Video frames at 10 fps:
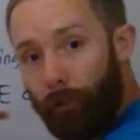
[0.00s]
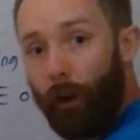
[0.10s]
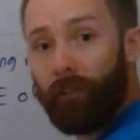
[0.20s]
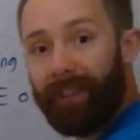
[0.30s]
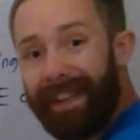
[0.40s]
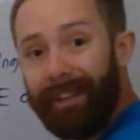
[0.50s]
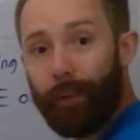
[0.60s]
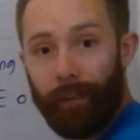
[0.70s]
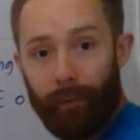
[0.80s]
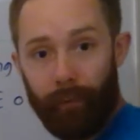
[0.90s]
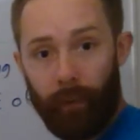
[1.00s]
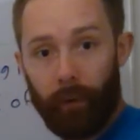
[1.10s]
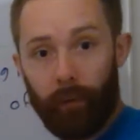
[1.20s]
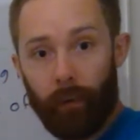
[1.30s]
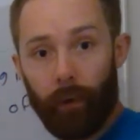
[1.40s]
charge leaving this
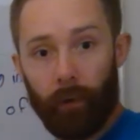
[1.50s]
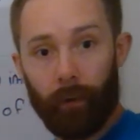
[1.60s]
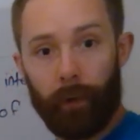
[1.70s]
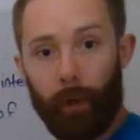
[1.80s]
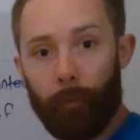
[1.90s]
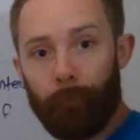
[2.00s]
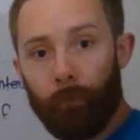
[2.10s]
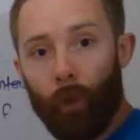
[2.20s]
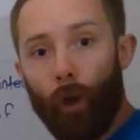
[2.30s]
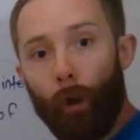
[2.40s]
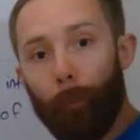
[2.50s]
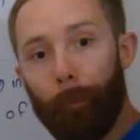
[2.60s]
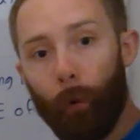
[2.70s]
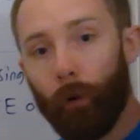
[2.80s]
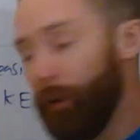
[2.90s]
thing, okay?
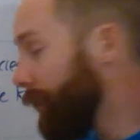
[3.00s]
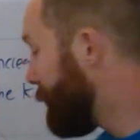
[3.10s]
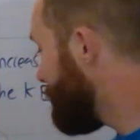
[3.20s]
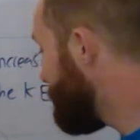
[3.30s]
But the